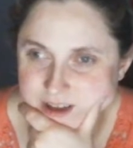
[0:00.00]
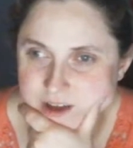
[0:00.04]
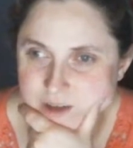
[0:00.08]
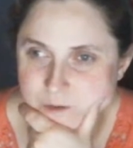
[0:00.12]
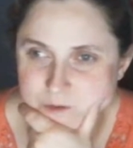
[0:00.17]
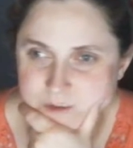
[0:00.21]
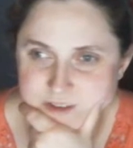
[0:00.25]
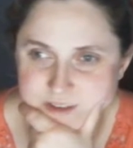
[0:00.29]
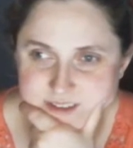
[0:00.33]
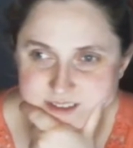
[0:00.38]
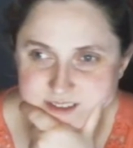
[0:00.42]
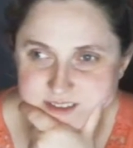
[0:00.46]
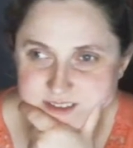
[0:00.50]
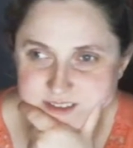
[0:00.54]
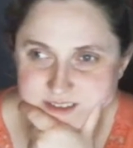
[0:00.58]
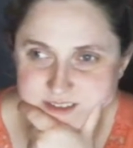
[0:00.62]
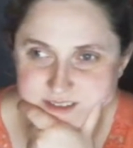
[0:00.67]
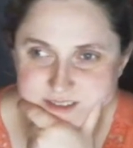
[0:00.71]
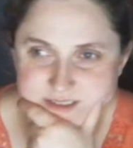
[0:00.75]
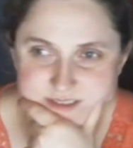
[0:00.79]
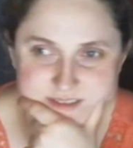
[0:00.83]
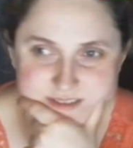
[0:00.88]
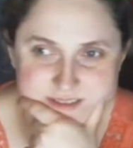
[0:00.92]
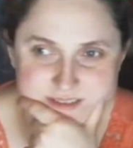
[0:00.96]
wasn't
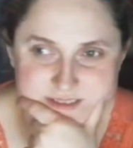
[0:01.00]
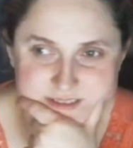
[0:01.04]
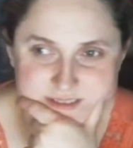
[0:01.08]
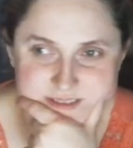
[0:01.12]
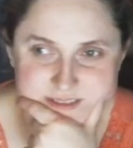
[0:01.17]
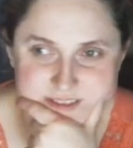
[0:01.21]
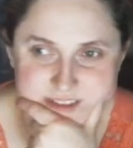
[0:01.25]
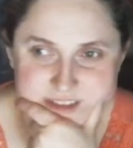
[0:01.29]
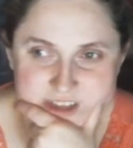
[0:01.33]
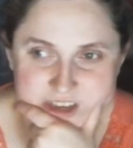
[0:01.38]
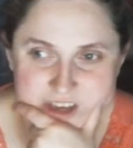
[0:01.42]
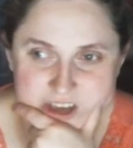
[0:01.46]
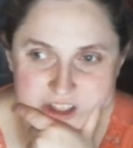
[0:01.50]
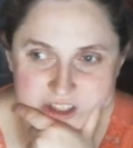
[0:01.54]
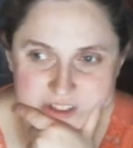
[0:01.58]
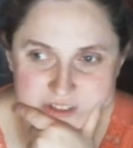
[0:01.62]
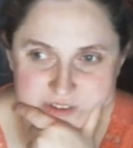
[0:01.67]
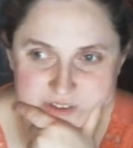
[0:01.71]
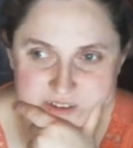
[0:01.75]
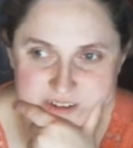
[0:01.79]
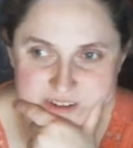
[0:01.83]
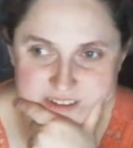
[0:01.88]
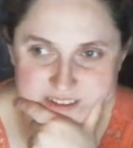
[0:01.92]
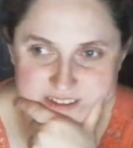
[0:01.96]

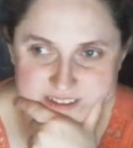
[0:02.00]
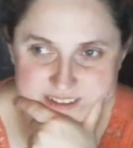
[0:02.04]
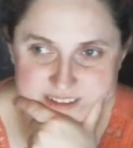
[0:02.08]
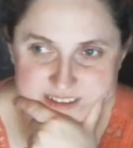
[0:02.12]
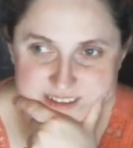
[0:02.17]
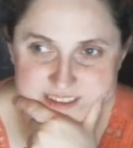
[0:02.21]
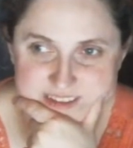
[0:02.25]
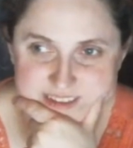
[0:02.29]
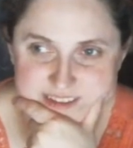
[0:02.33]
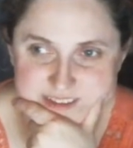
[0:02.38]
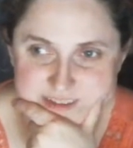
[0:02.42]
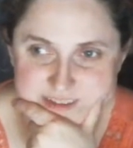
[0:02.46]
coloring this. I think